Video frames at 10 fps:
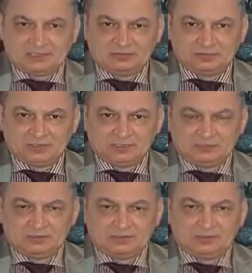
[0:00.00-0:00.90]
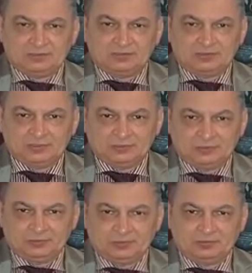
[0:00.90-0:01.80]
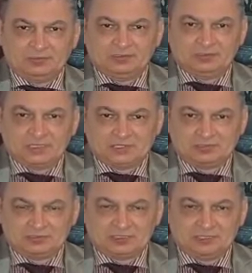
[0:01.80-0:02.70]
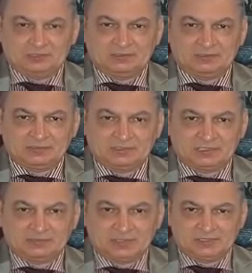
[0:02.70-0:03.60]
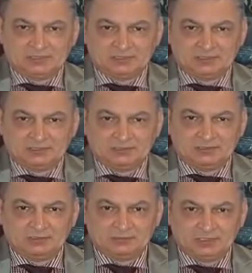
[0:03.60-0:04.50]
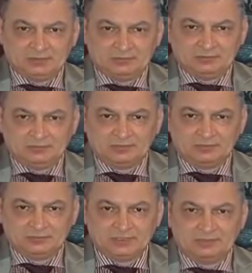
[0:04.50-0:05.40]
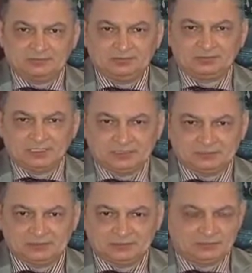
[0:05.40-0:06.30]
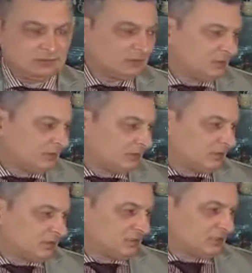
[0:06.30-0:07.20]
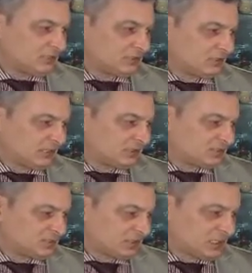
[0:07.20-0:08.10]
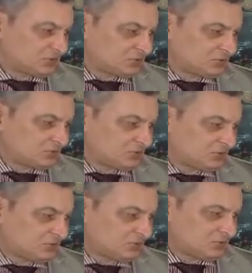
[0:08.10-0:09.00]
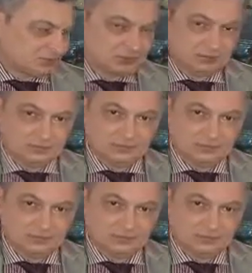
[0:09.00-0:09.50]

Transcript: that you read show you structures and expressions you can use when you write. See correctly structured English.